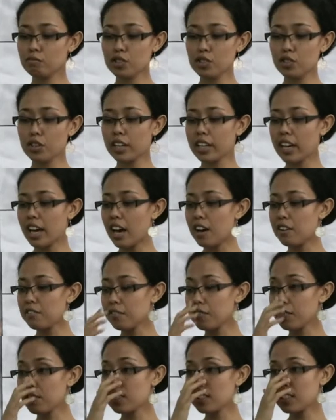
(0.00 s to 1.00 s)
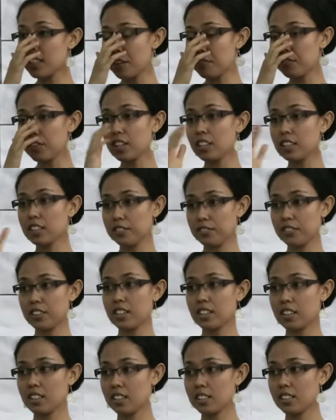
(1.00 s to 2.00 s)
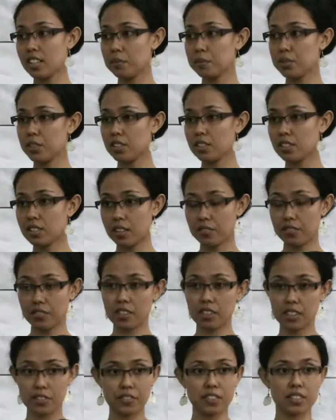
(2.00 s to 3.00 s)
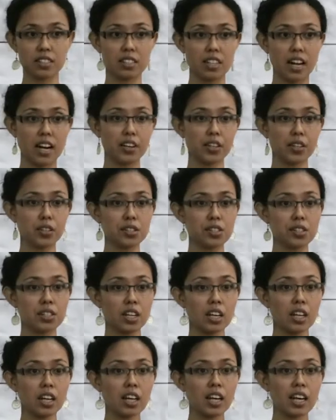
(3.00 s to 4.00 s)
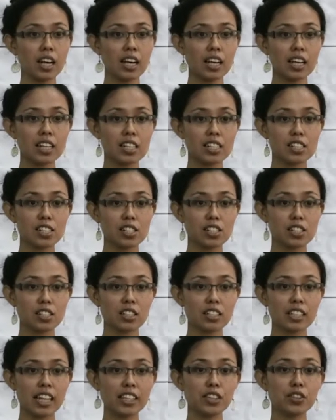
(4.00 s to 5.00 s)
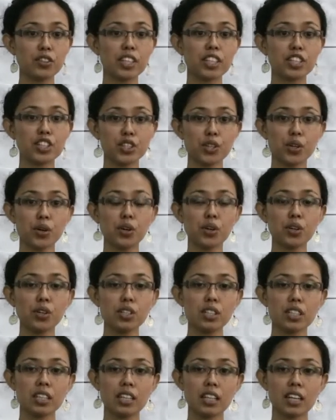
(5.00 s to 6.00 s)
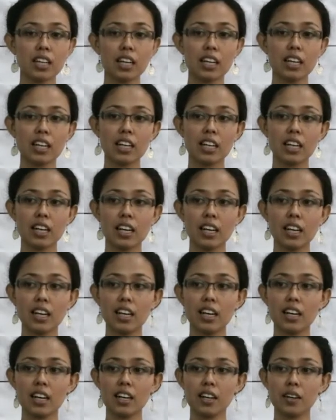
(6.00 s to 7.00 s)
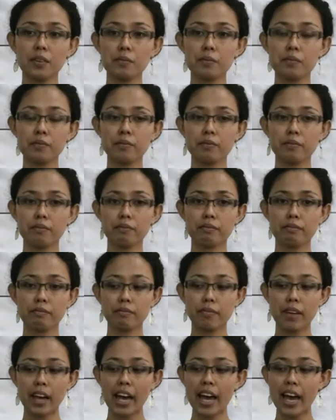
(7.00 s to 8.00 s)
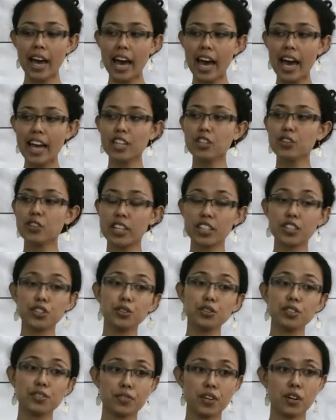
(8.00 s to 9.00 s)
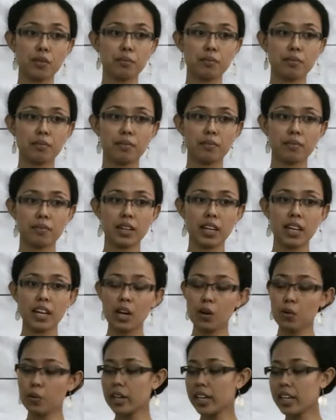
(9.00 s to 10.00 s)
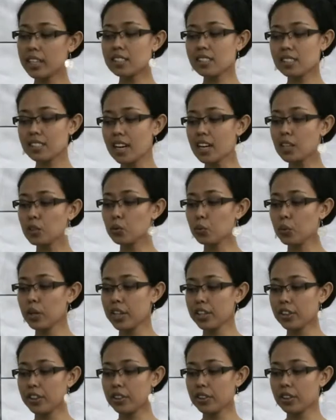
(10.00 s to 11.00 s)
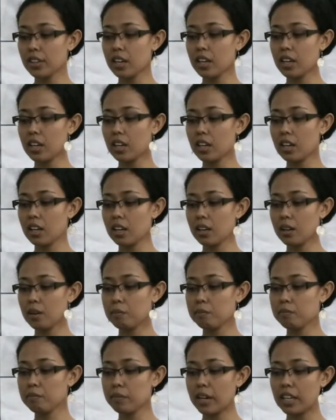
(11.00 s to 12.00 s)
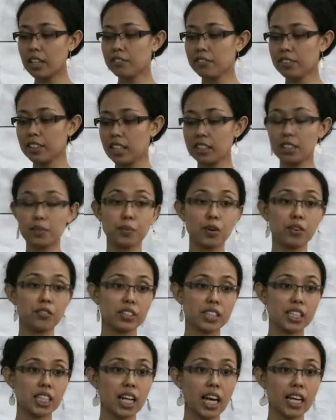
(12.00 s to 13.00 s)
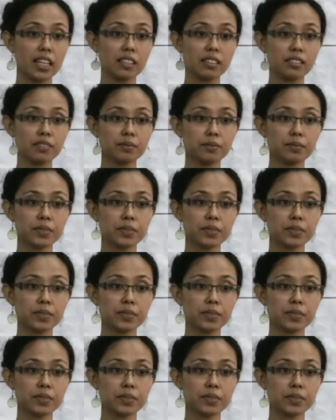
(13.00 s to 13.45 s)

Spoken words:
you can have several different assumptions, different scenarios that you can show, and you can choose from. We can start with benefit at the poverty line.